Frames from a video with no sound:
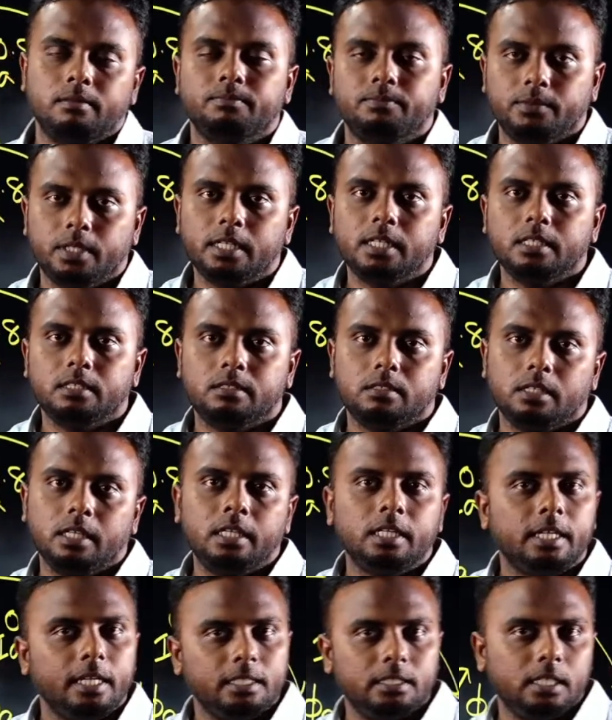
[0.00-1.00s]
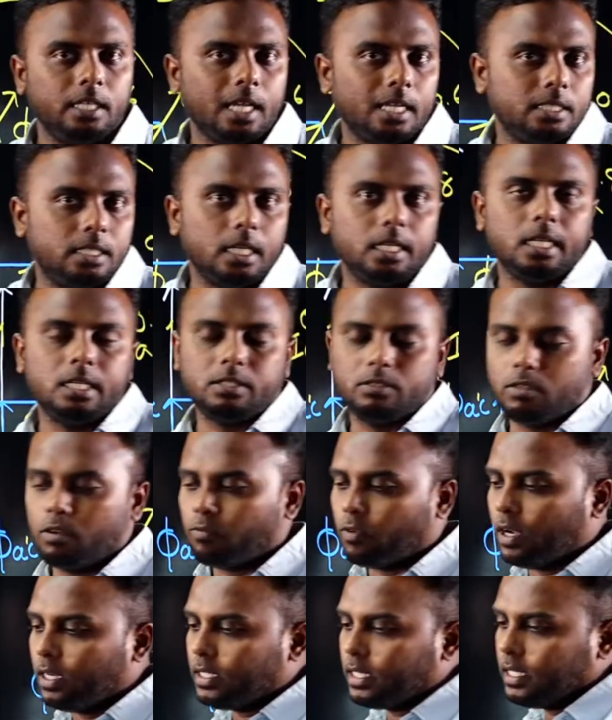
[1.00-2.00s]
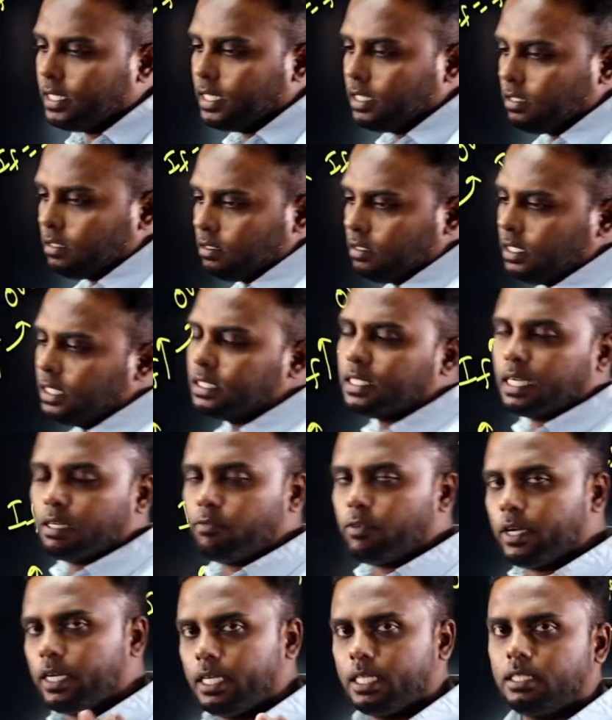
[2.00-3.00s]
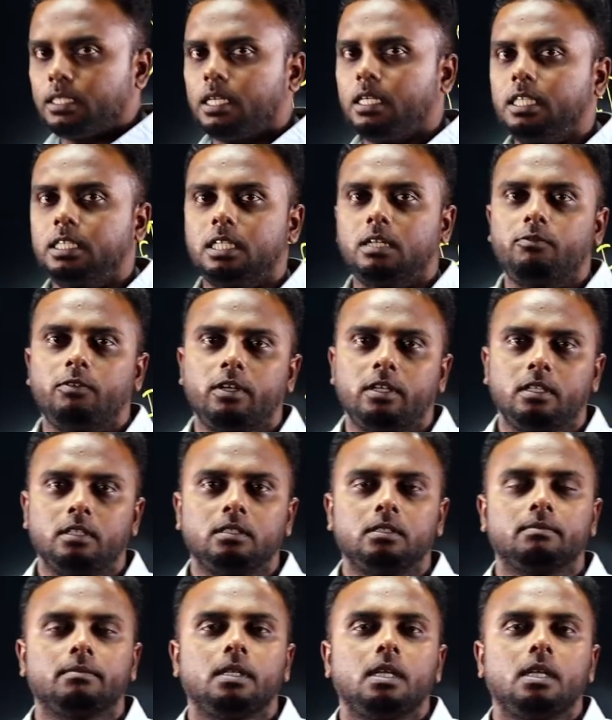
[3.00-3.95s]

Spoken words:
That is, increasing excitation of alternator is advantage or disadvantage?